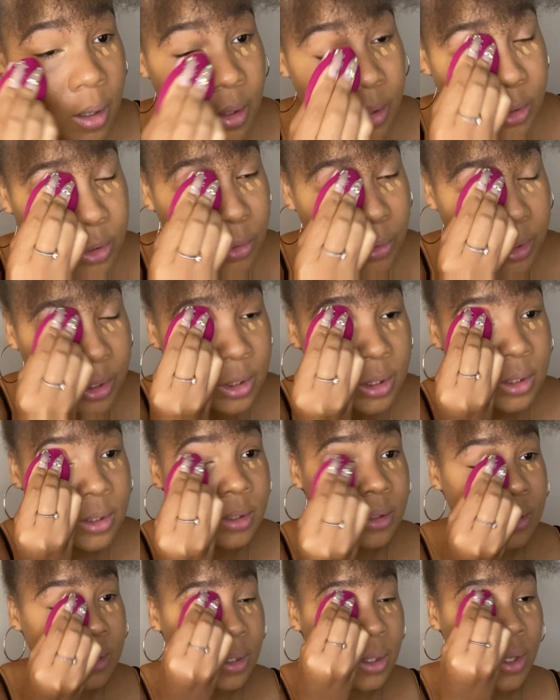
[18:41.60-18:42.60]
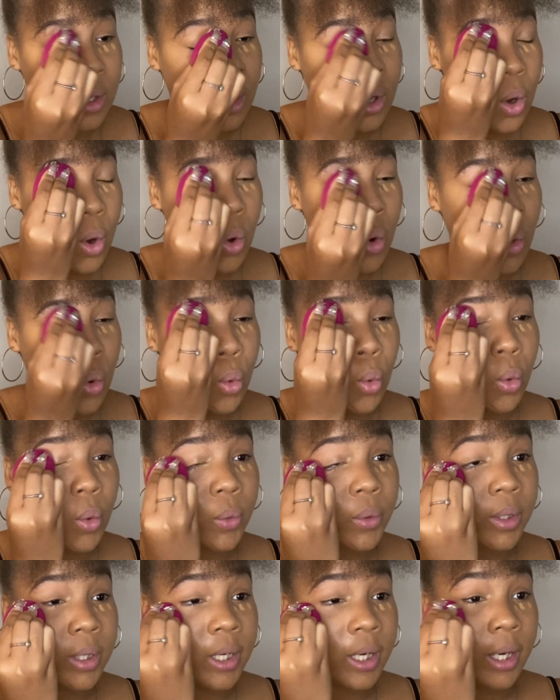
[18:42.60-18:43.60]
shorty, this is
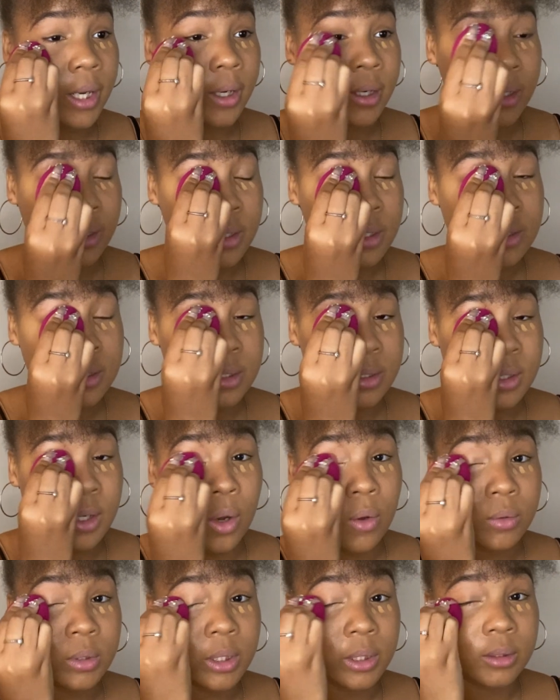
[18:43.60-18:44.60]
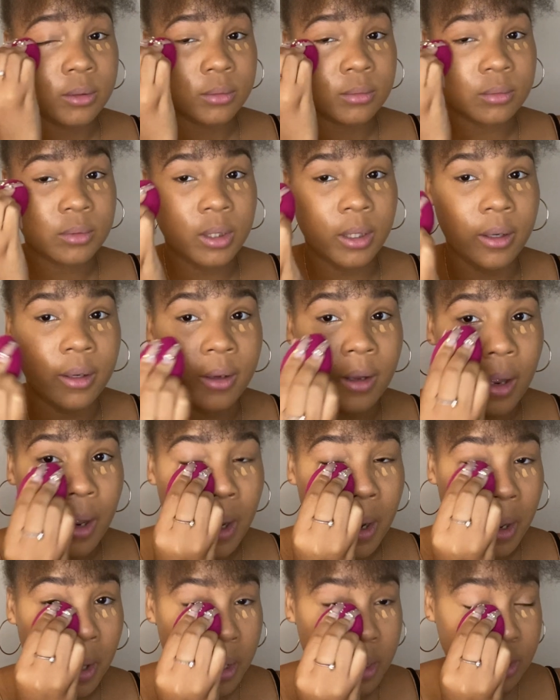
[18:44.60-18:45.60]
golden. This is golden.
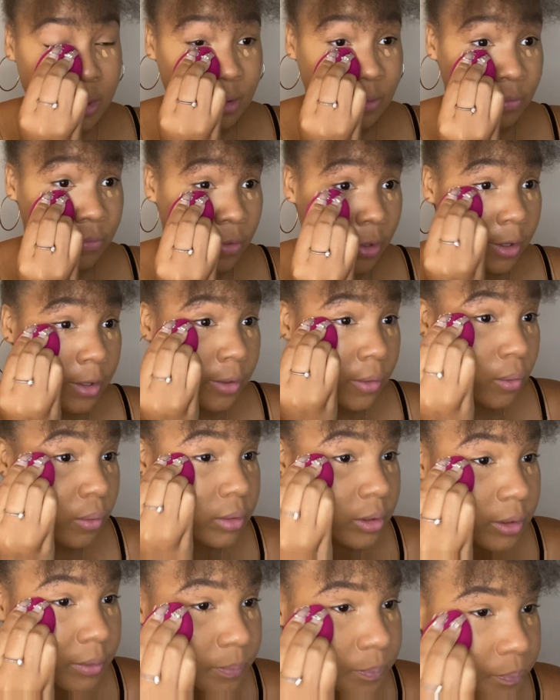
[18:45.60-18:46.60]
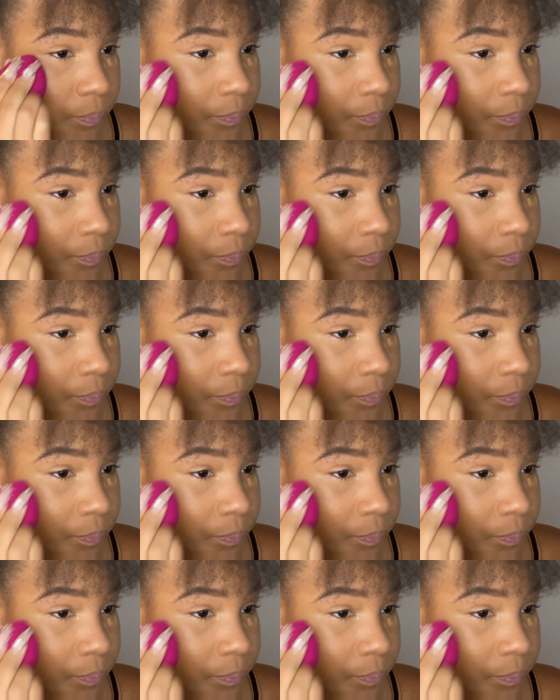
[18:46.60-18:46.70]
This is very golden.